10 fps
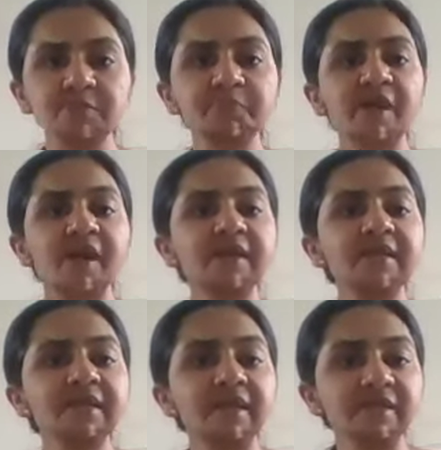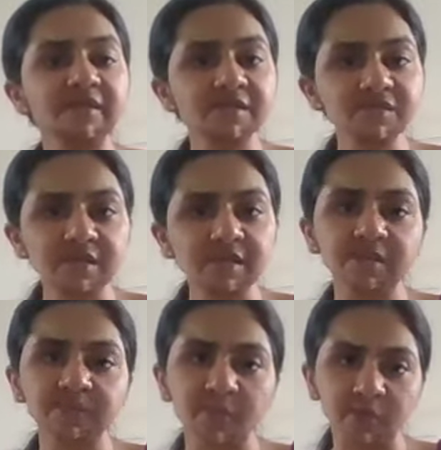the pranic energy in
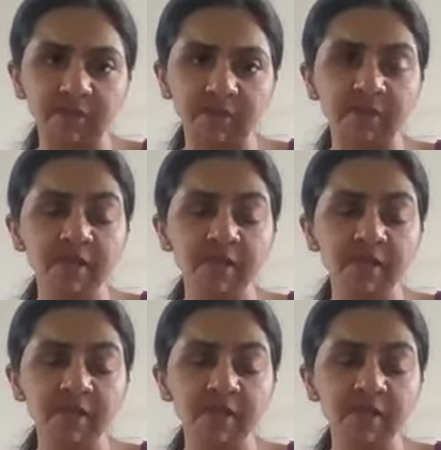the body,